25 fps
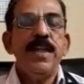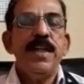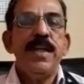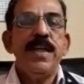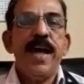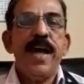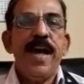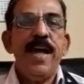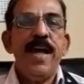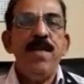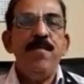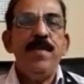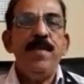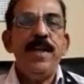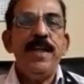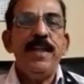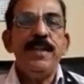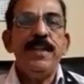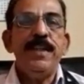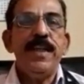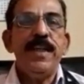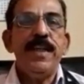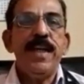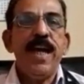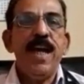
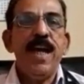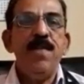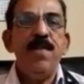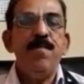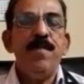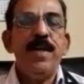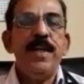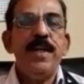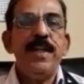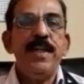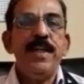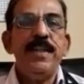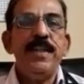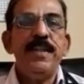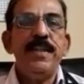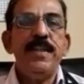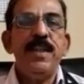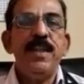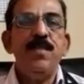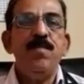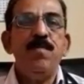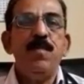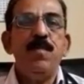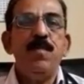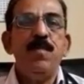diabetes and
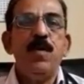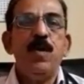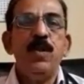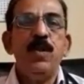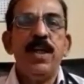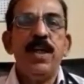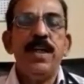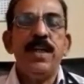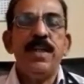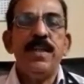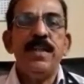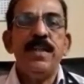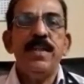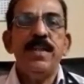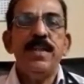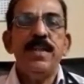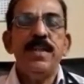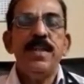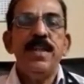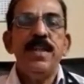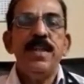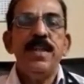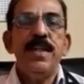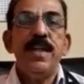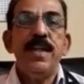hypertension both are
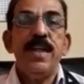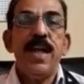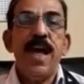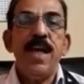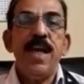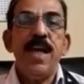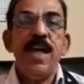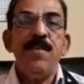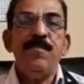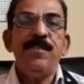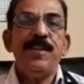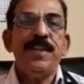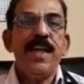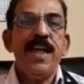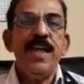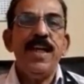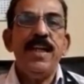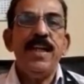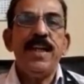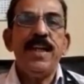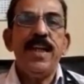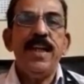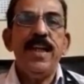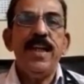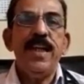
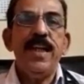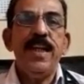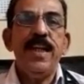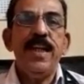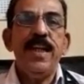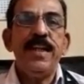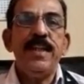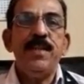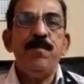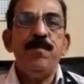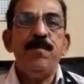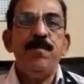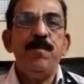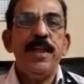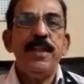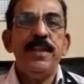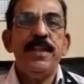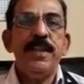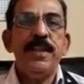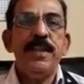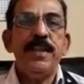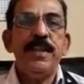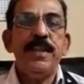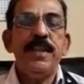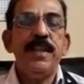lifestyle-related
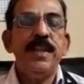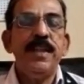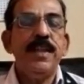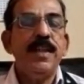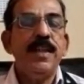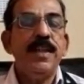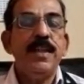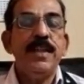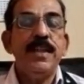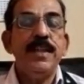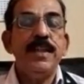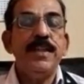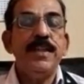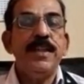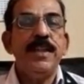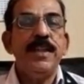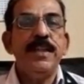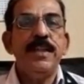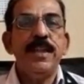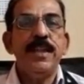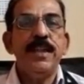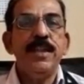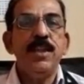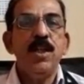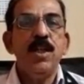
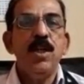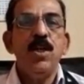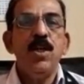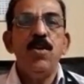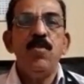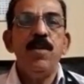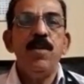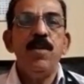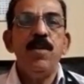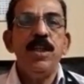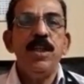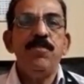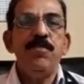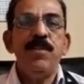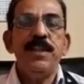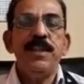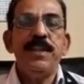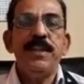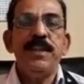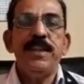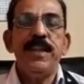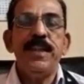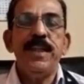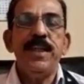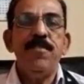diseases, which we
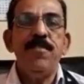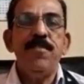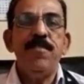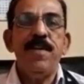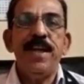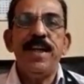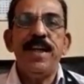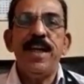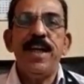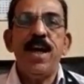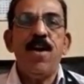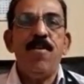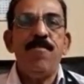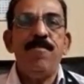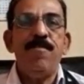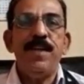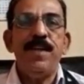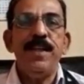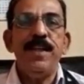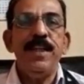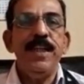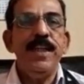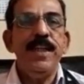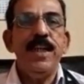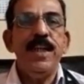see very
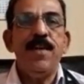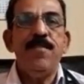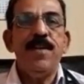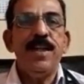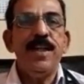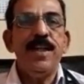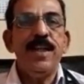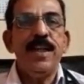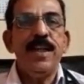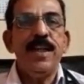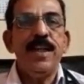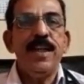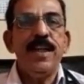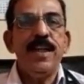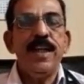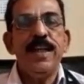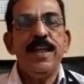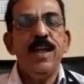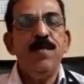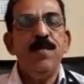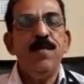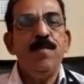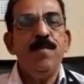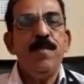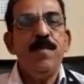often in our
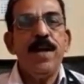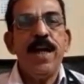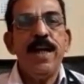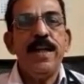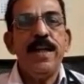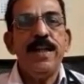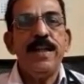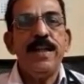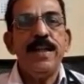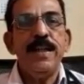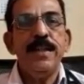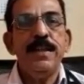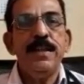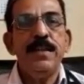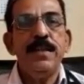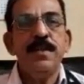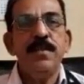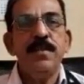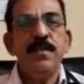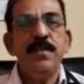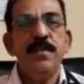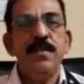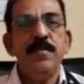clinical practice.